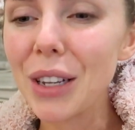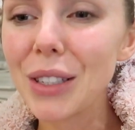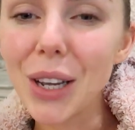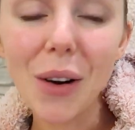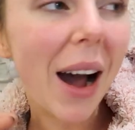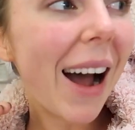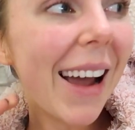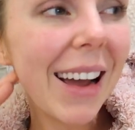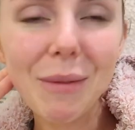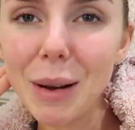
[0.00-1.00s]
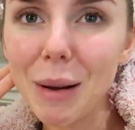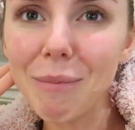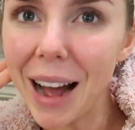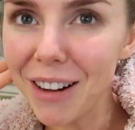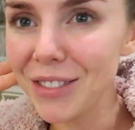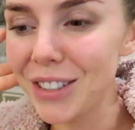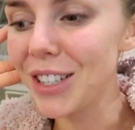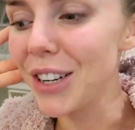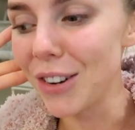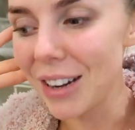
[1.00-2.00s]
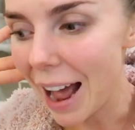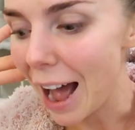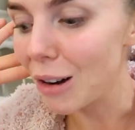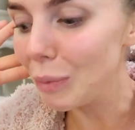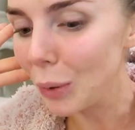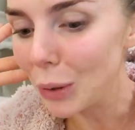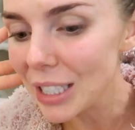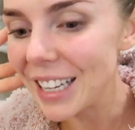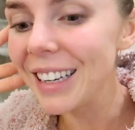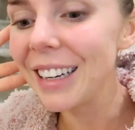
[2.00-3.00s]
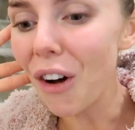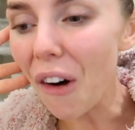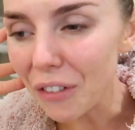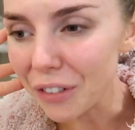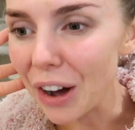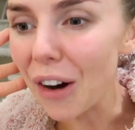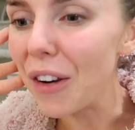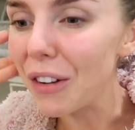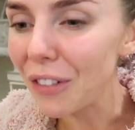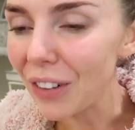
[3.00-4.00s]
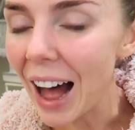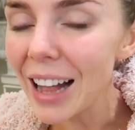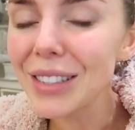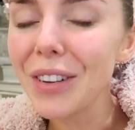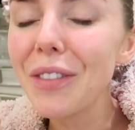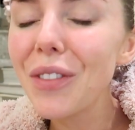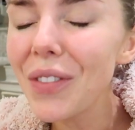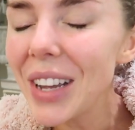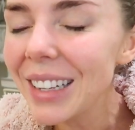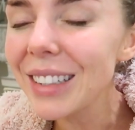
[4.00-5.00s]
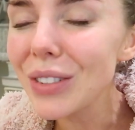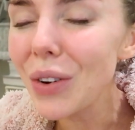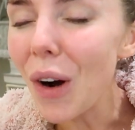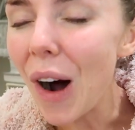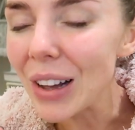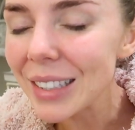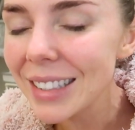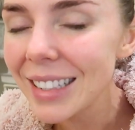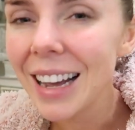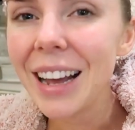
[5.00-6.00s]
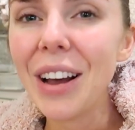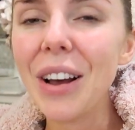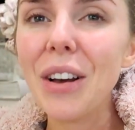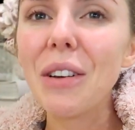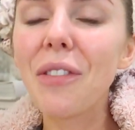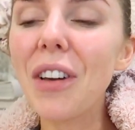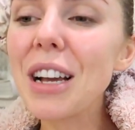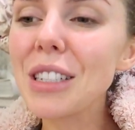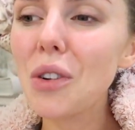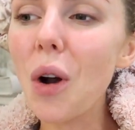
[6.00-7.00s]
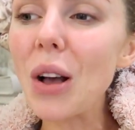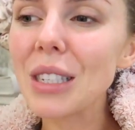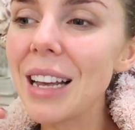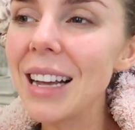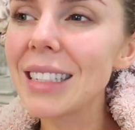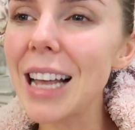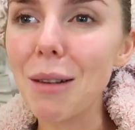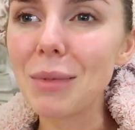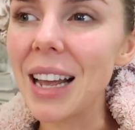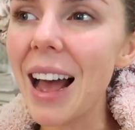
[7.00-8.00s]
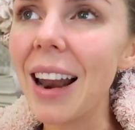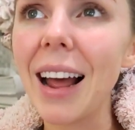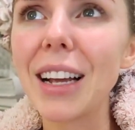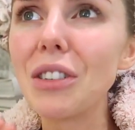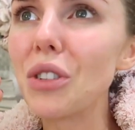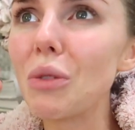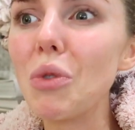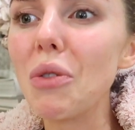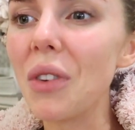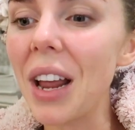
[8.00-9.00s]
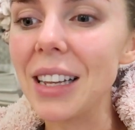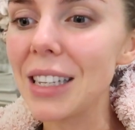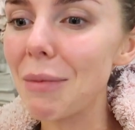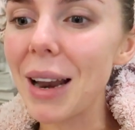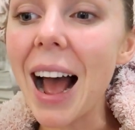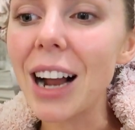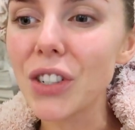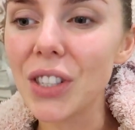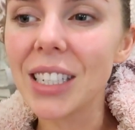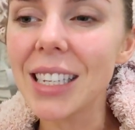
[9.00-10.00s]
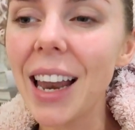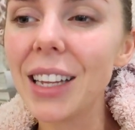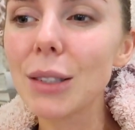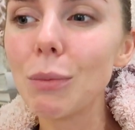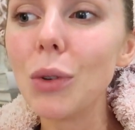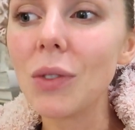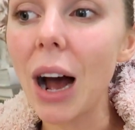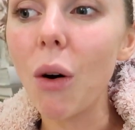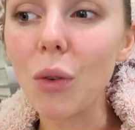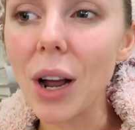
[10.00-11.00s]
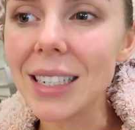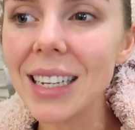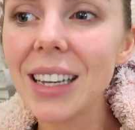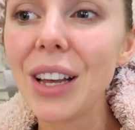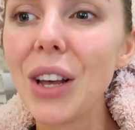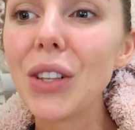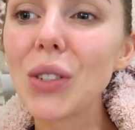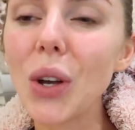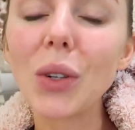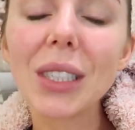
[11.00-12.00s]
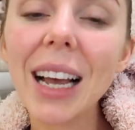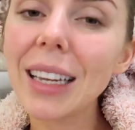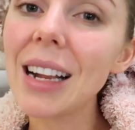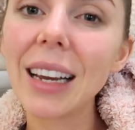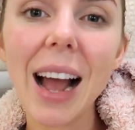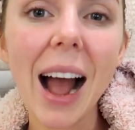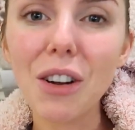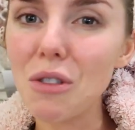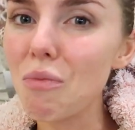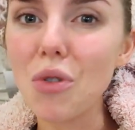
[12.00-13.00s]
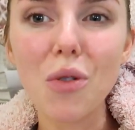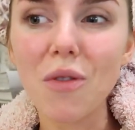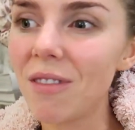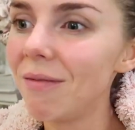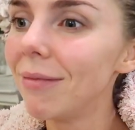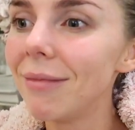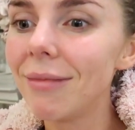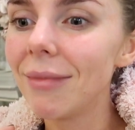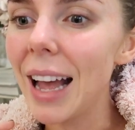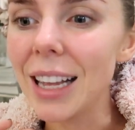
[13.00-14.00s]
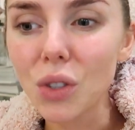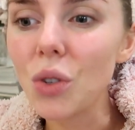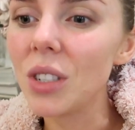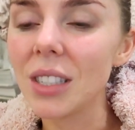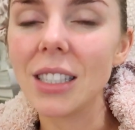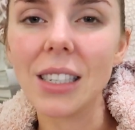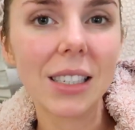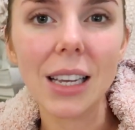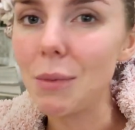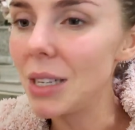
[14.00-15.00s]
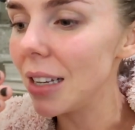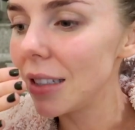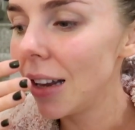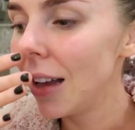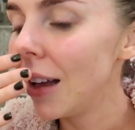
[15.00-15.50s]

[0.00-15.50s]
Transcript: So I am about to now put in an offer on a flat. So fingers crossed they accept it, and I can just move in ASAP. And actually the tenants moved out already. So technically I could move as soon as it's accepted.